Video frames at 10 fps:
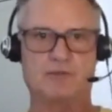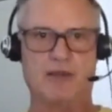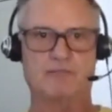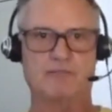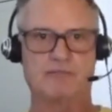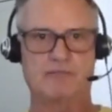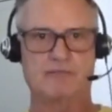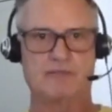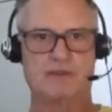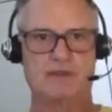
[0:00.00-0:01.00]
swings
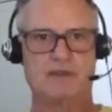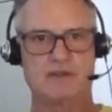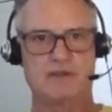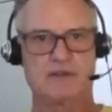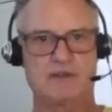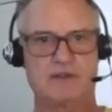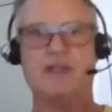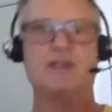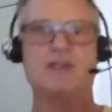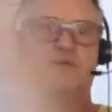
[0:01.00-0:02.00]
back and
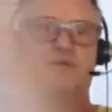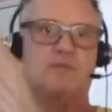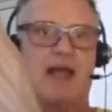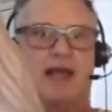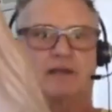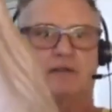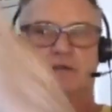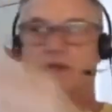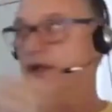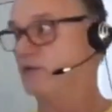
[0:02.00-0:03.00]
avoids this guy.